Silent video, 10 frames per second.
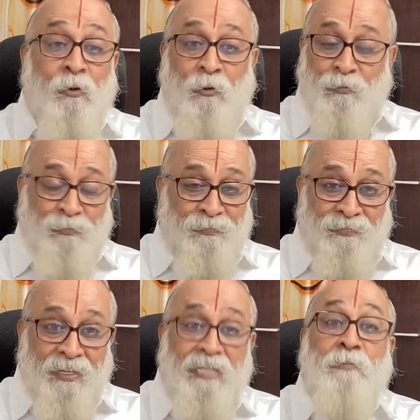No,
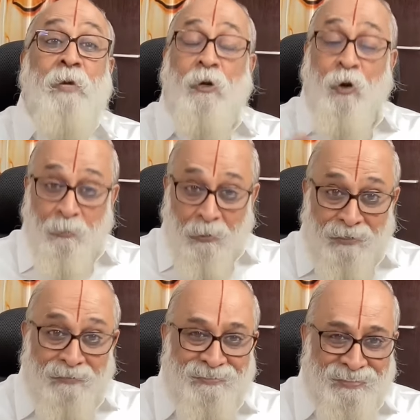it may not
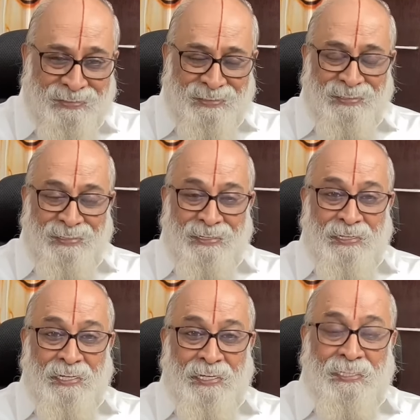be.
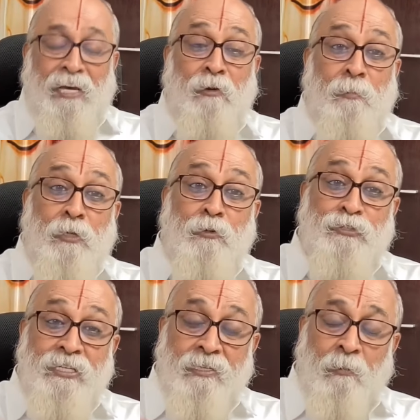They will be
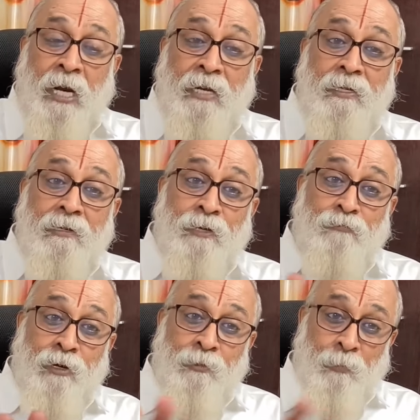using the mind in
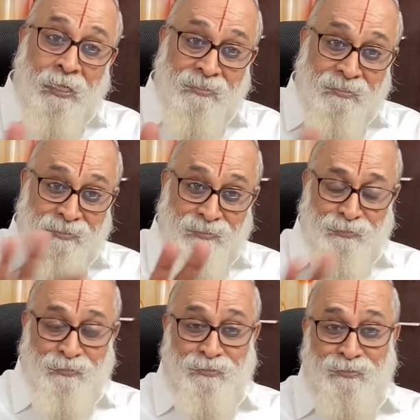different
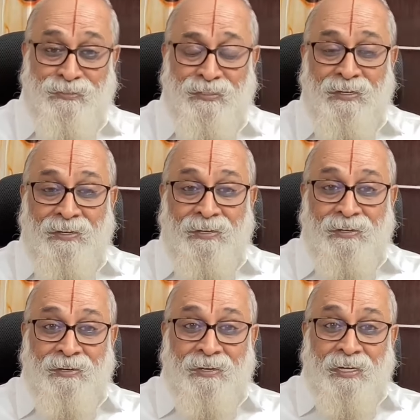ways.
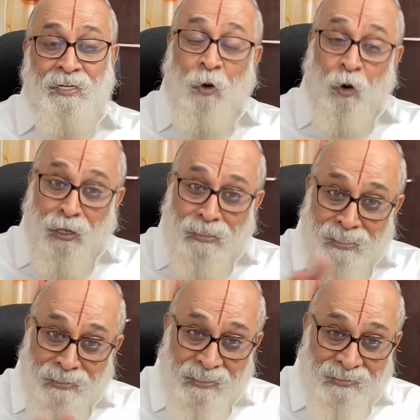In
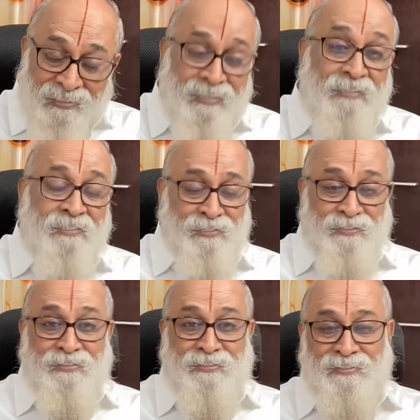all such
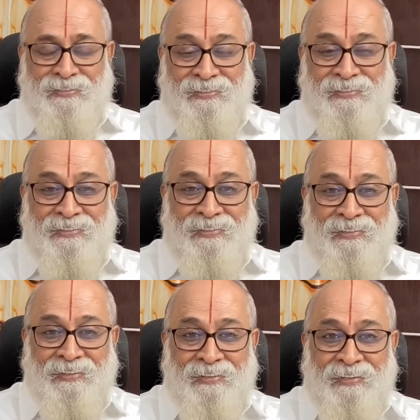instances,
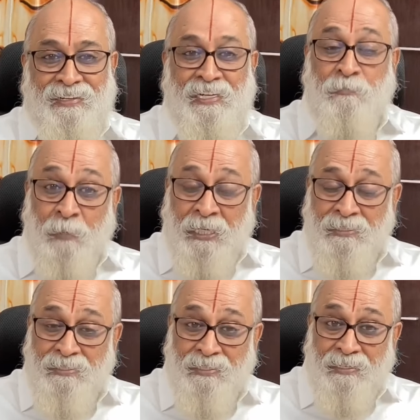it
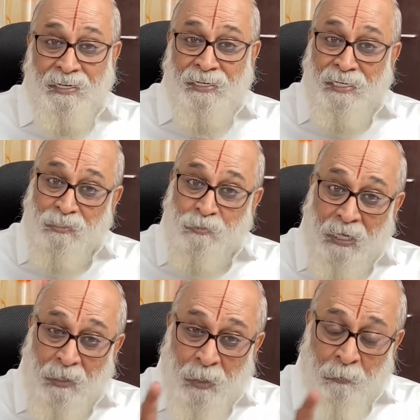means it has
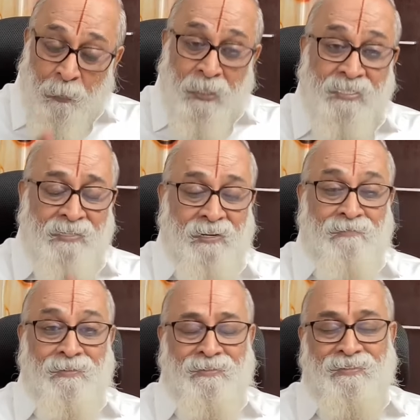become
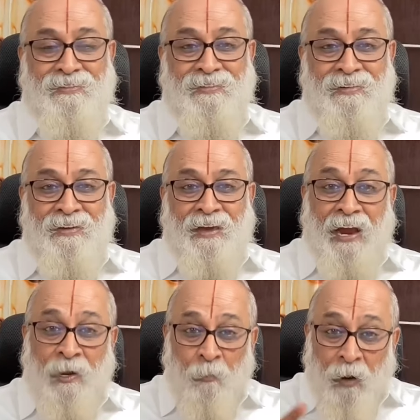impersonal
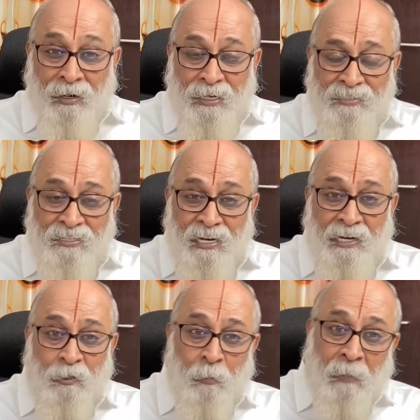and one is
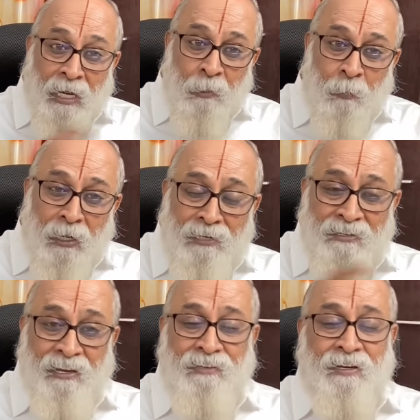trying to
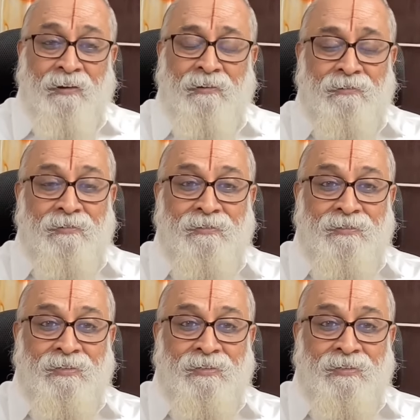manipulate the other